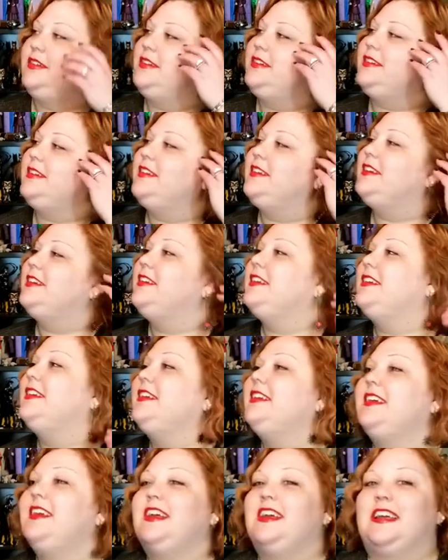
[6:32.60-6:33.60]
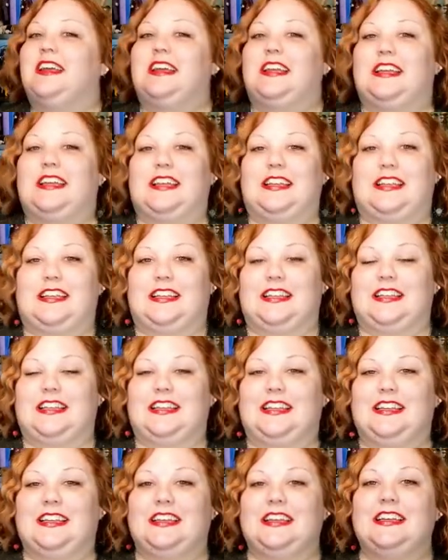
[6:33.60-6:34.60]

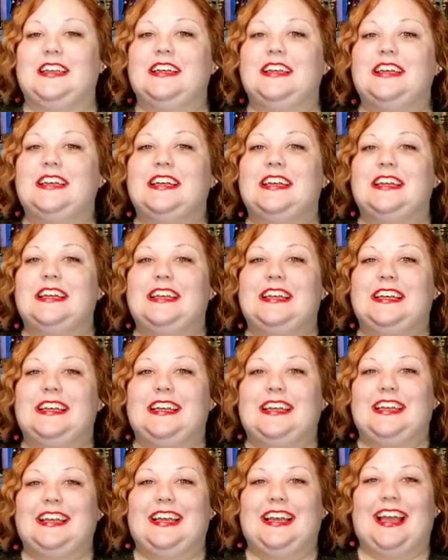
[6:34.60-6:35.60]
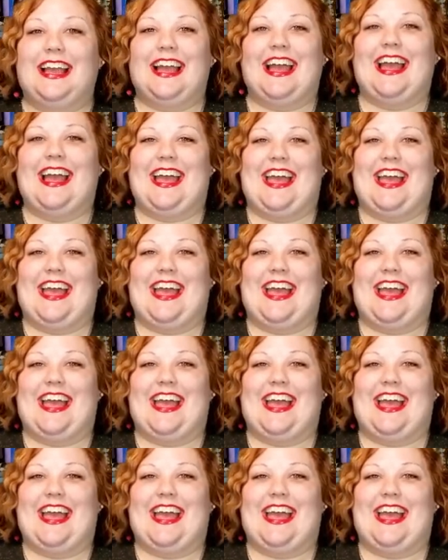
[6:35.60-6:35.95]
[no speech]